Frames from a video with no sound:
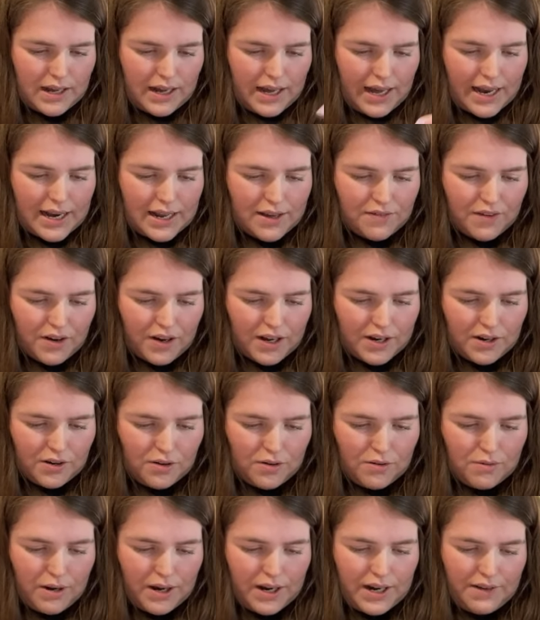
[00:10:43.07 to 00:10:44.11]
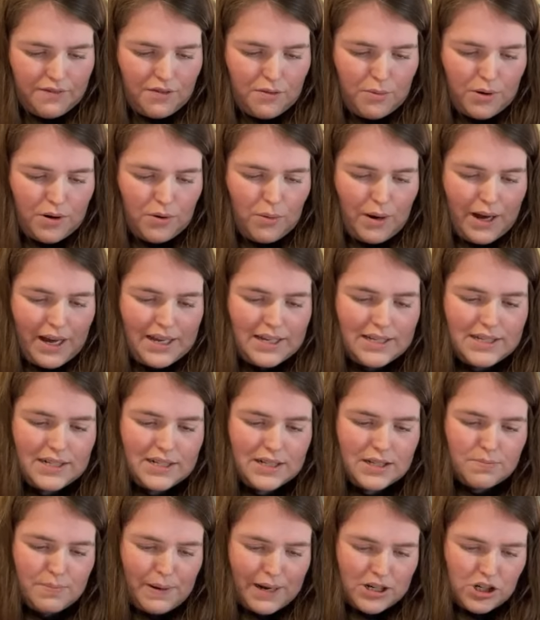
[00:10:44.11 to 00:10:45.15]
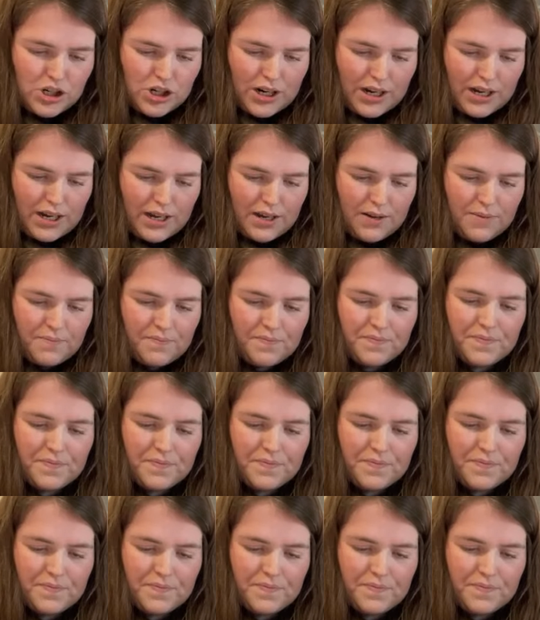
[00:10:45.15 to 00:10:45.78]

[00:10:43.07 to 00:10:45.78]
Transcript: any vinyl I never want to waste, especially